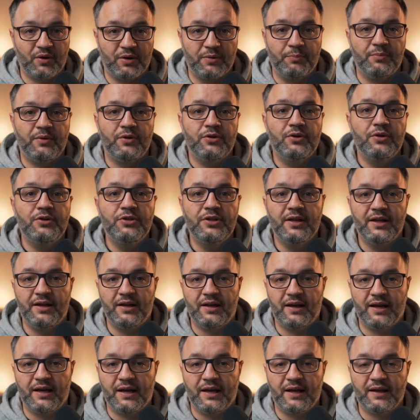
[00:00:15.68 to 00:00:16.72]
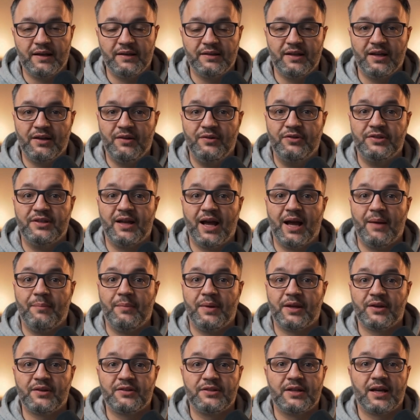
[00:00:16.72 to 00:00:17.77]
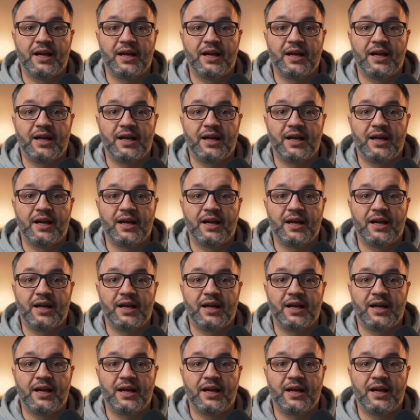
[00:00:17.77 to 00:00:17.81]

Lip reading: at producing. They lose time because